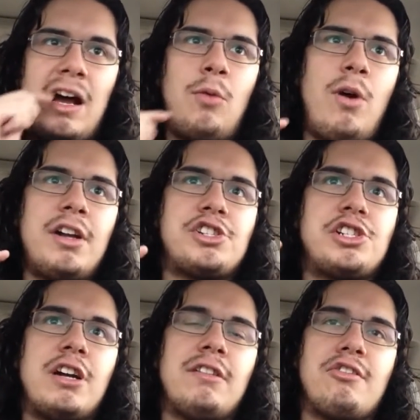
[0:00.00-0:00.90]
I want to
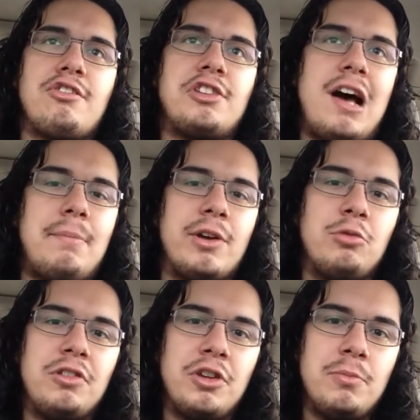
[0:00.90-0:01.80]
share this
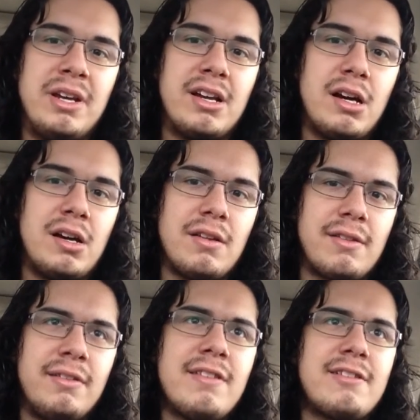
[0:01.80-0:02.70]
topic with you
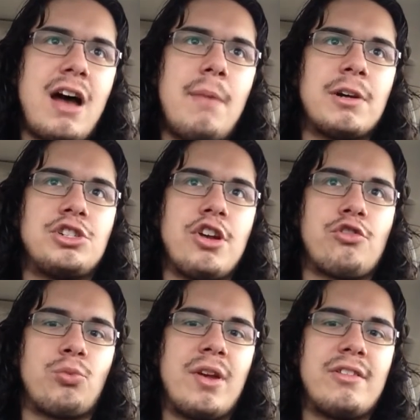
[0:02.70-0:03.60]
because this topic
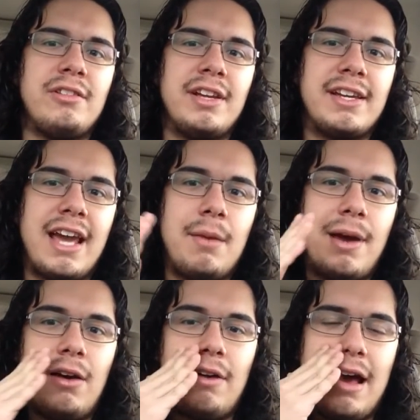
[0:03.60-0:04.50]
just recently came
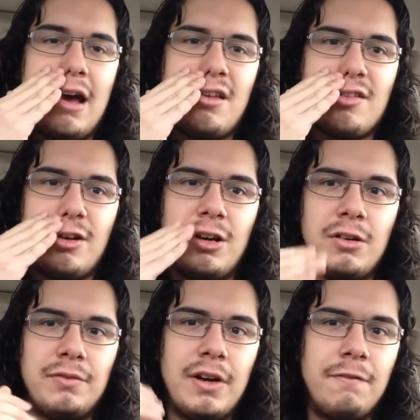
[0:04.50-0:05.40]
out as
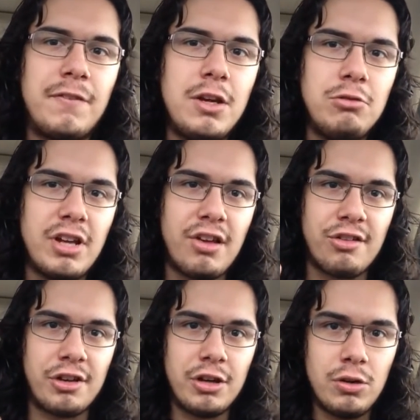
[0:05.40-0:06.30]
of a few
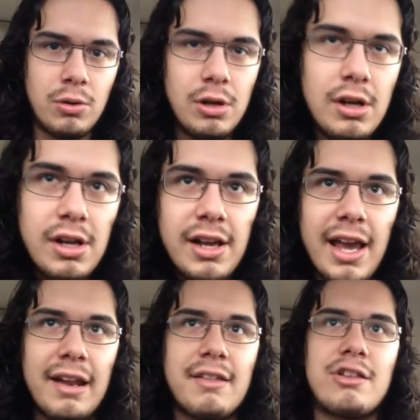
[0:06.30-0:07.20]
days ago,
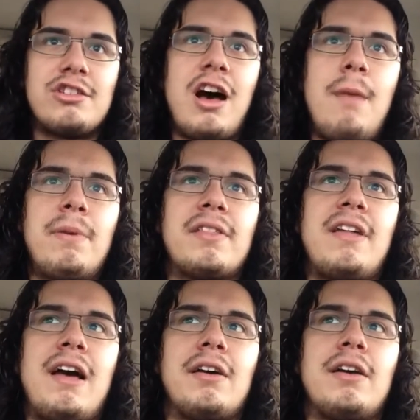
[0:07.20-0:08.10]
and it's a topic
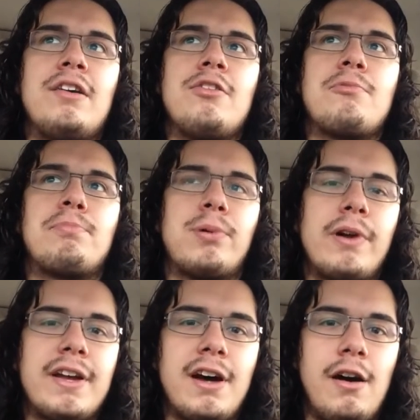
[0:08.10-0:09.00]
that is
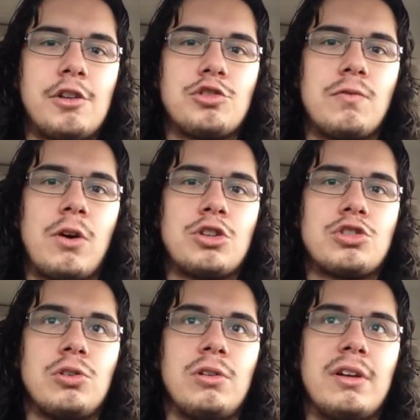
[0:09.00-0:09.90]
pretty
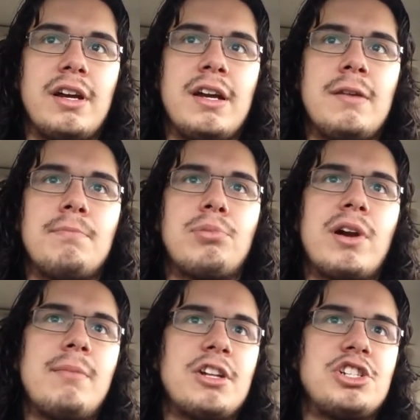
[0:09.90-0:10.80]
controversial and
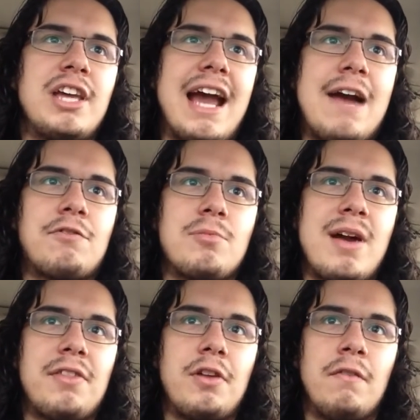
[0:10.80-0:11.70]
pretty much the
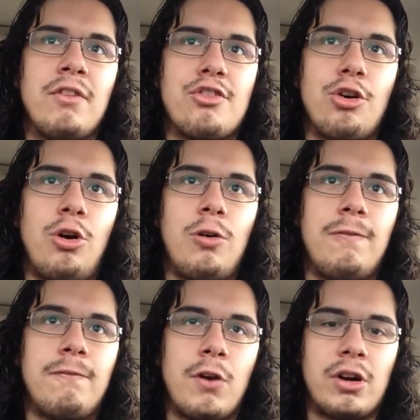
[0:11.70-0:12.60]
aftermath of this whole
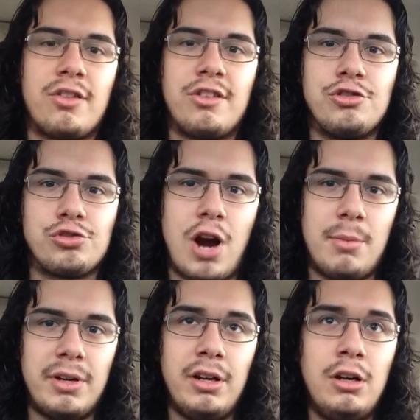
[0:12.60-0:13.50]
Ferguson
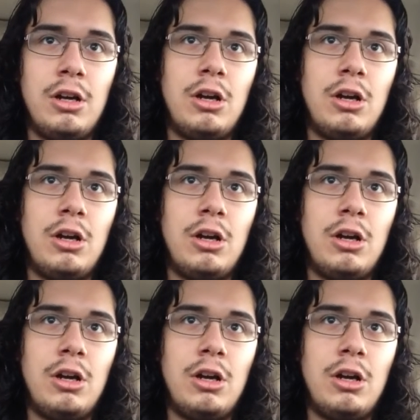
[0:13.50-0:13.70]
drama,